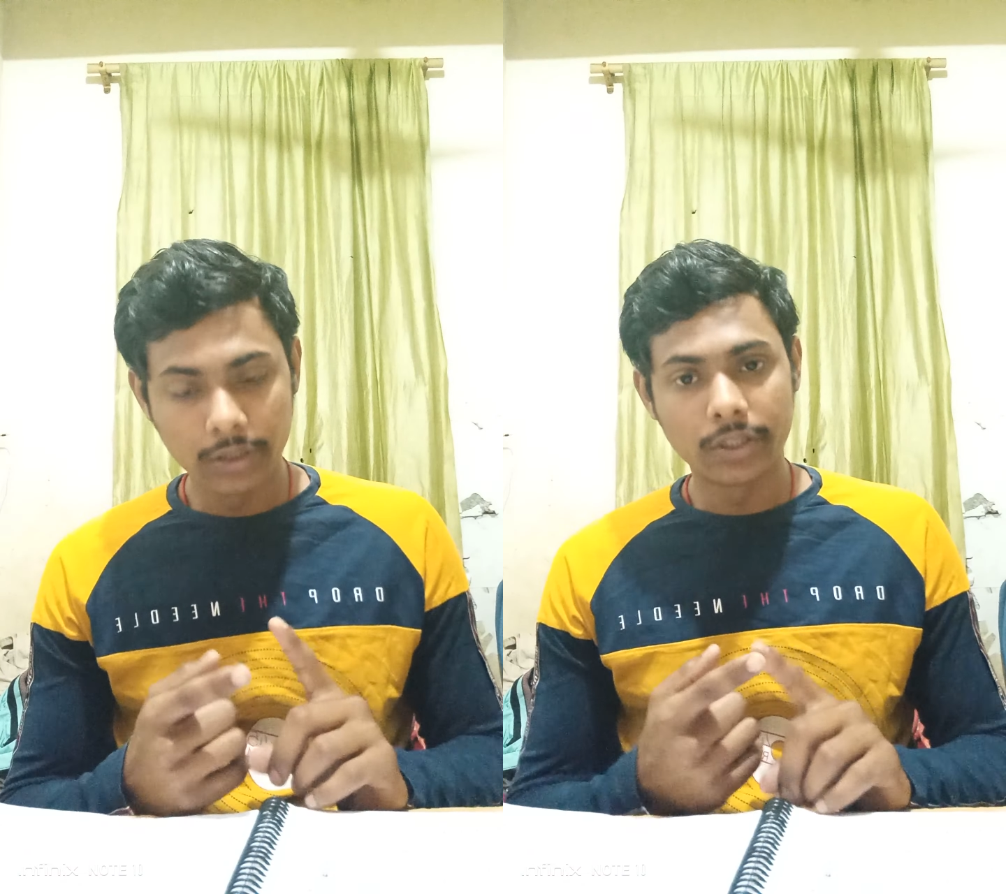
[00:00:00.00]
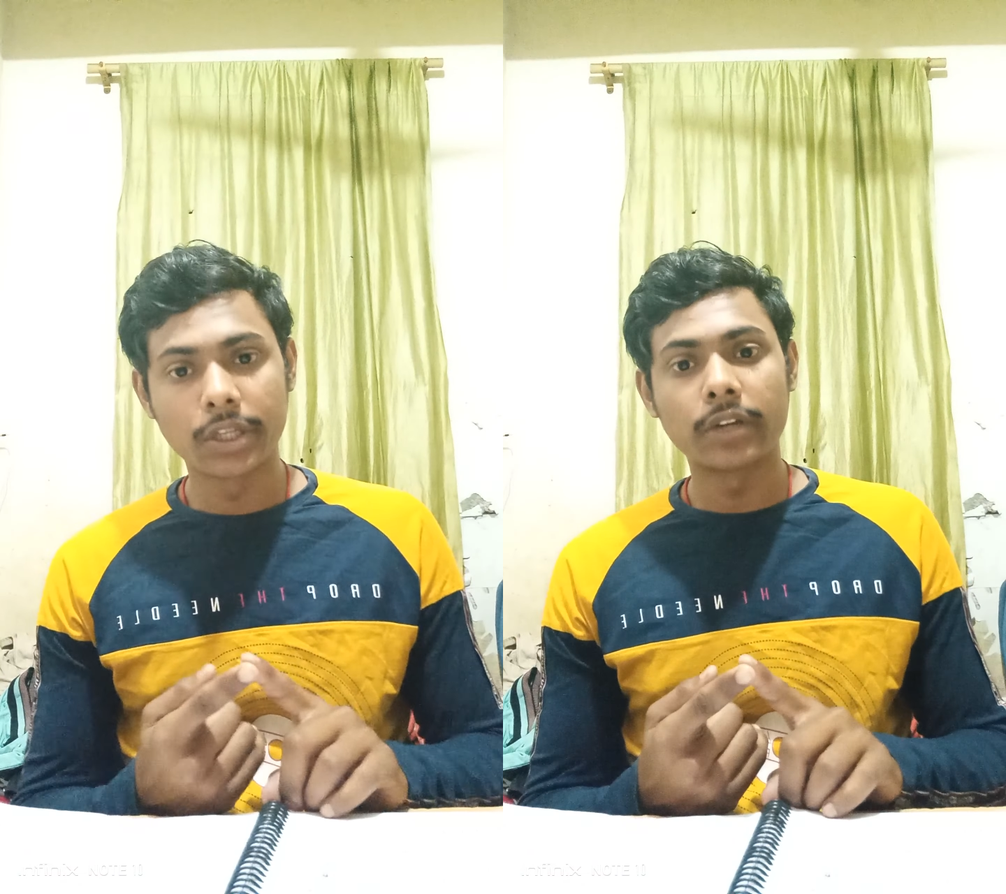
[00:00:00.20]

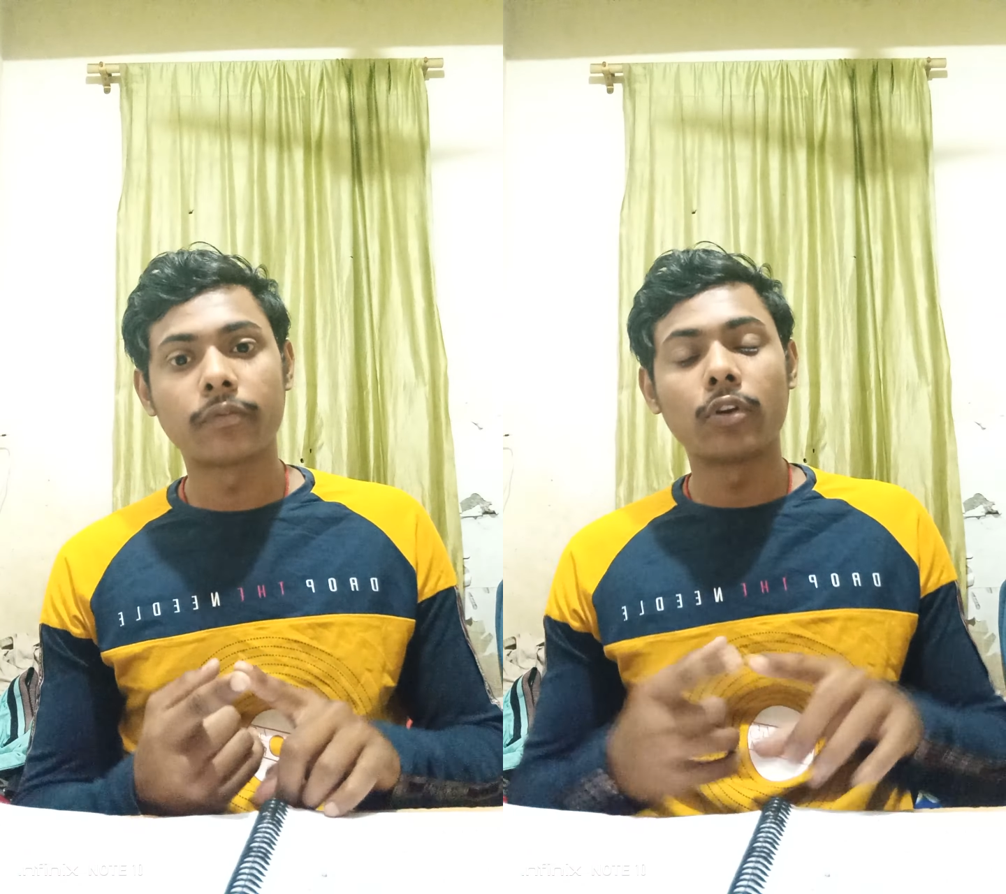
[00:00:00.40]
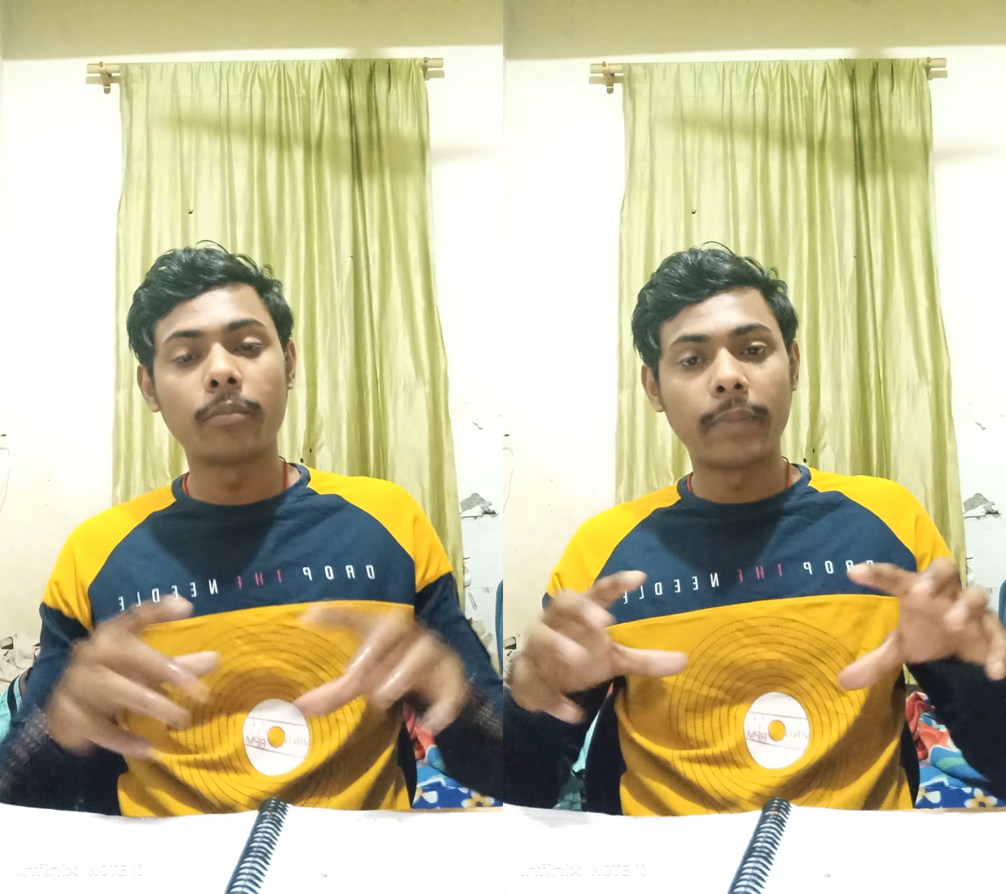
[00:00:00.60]
Second,
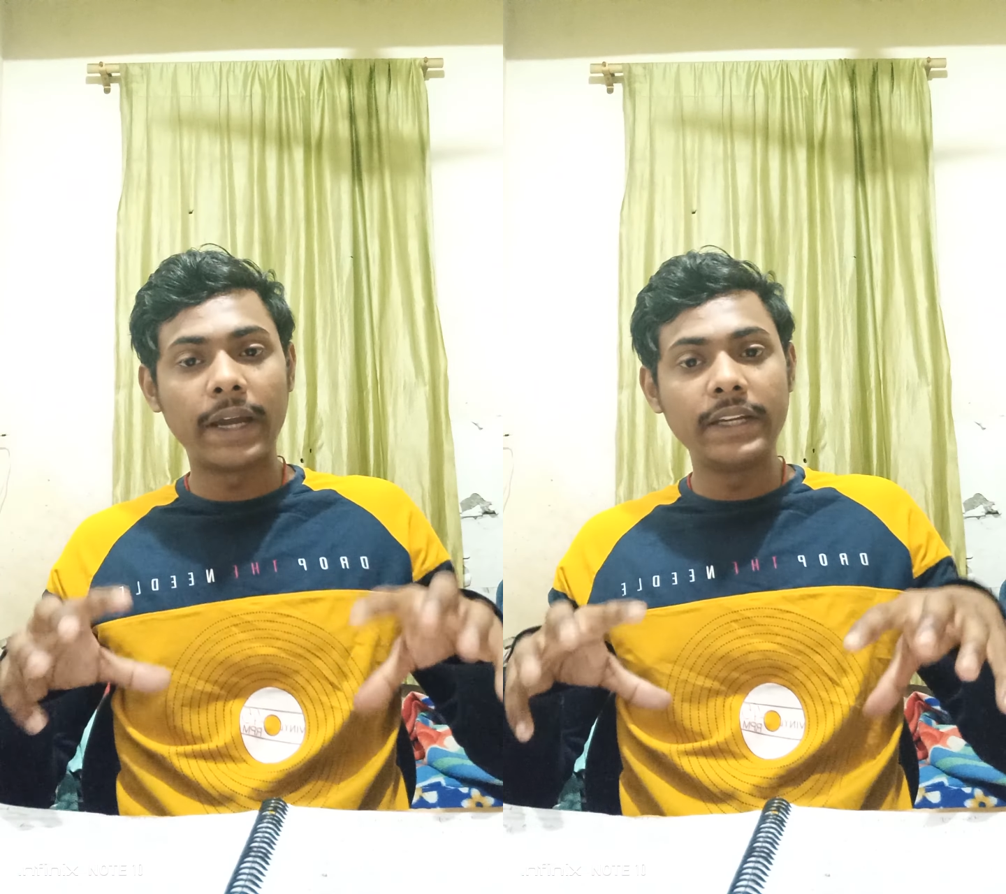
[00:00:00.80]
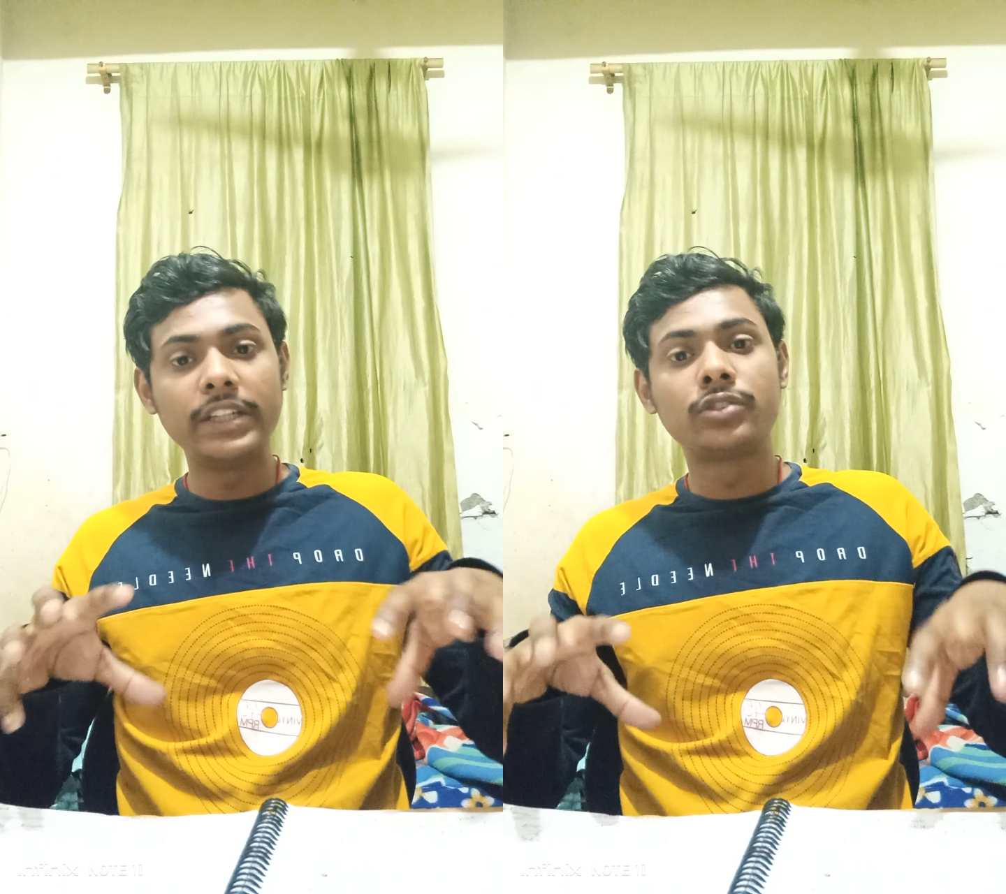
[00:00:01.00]
for
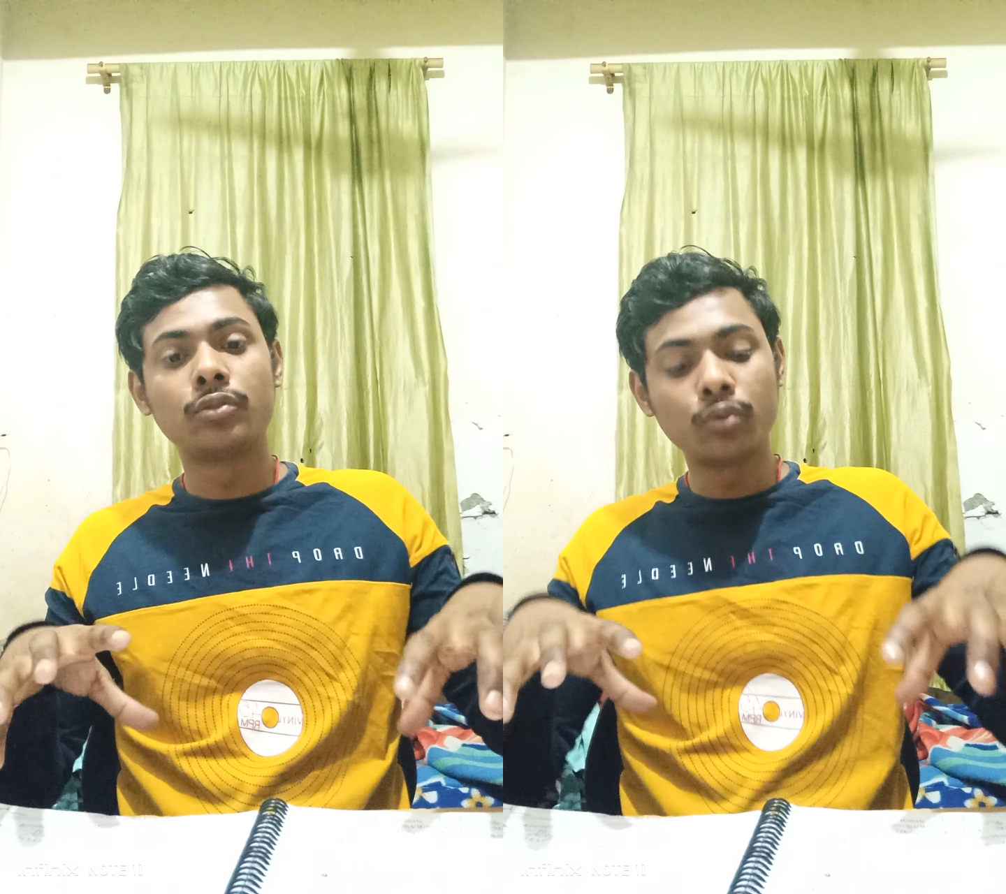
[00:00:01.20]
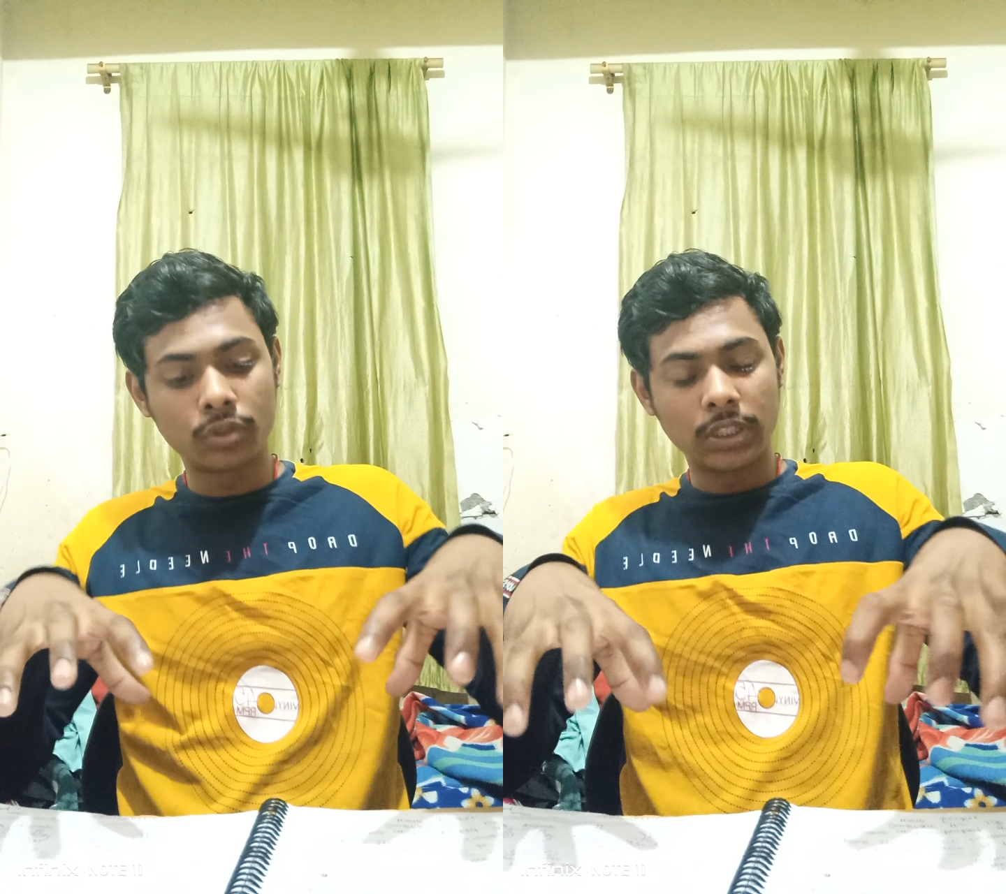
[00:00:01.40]
by its
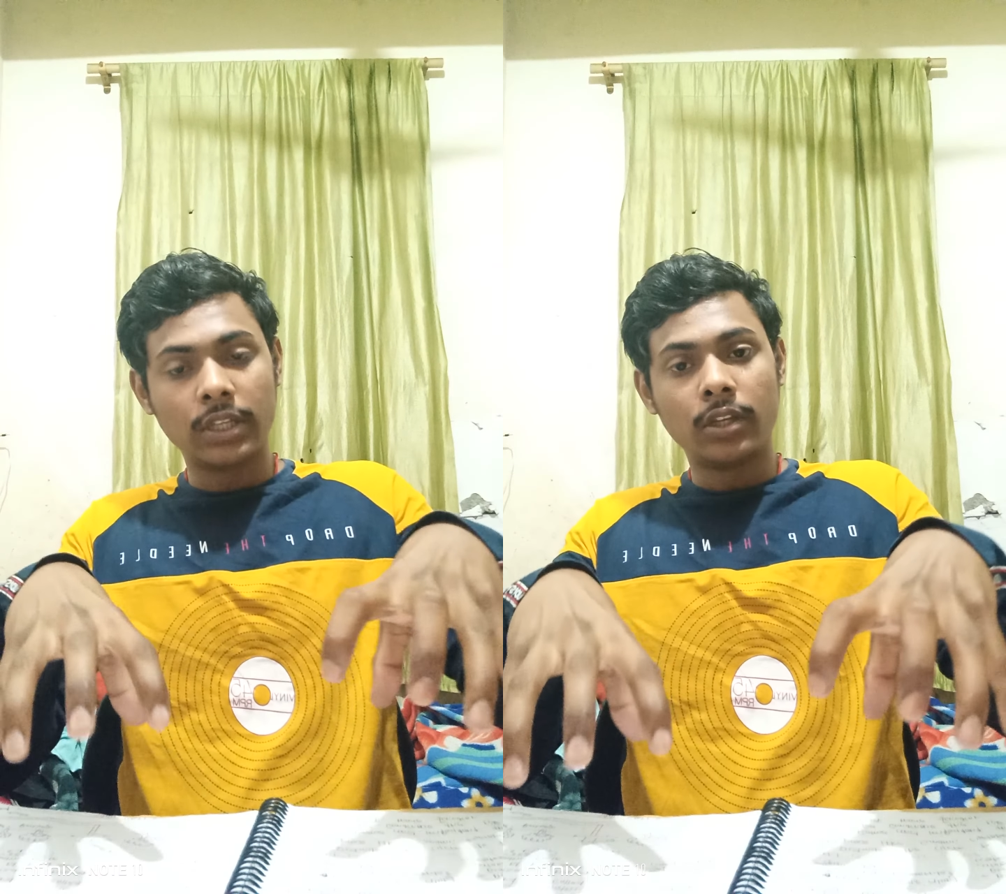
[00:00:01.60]
root,